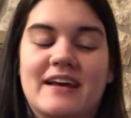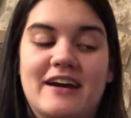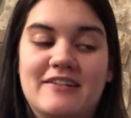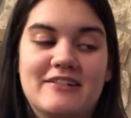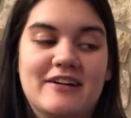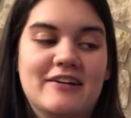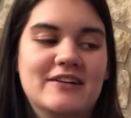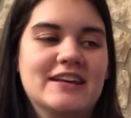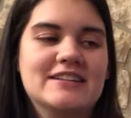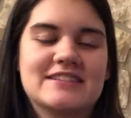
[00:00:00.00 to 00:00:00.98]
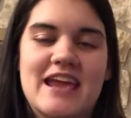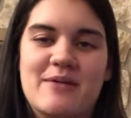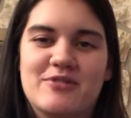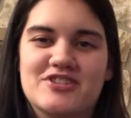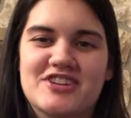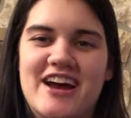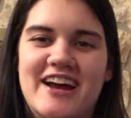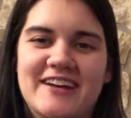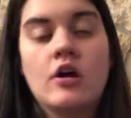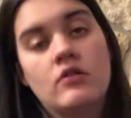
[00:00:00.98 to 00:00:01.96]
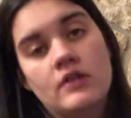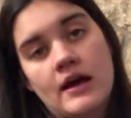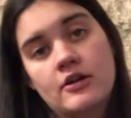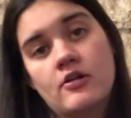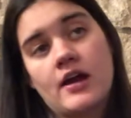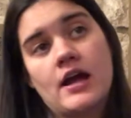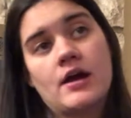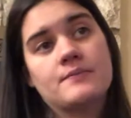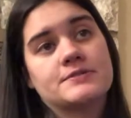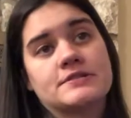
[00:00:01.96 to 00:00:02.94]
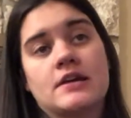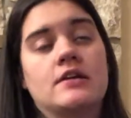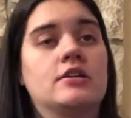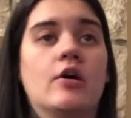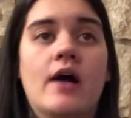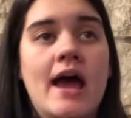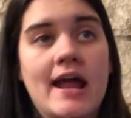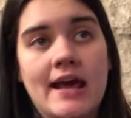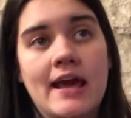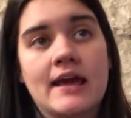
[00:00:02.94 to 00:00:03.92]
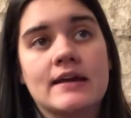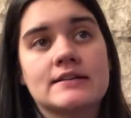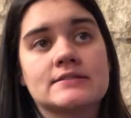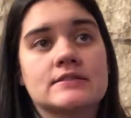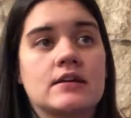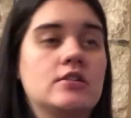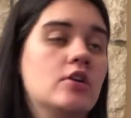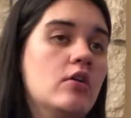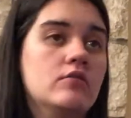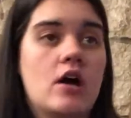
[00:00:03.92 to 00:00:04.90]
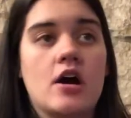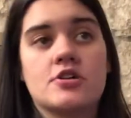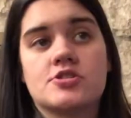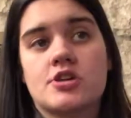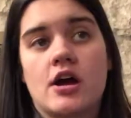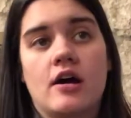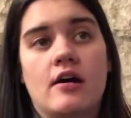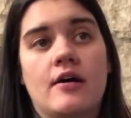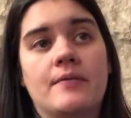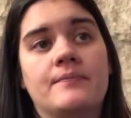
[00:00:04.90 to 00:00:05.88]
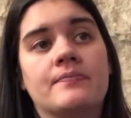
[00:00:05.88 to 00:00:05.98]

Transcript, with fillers: I don't know, he's camera shy. No leg cramps, no headaches, no nausea.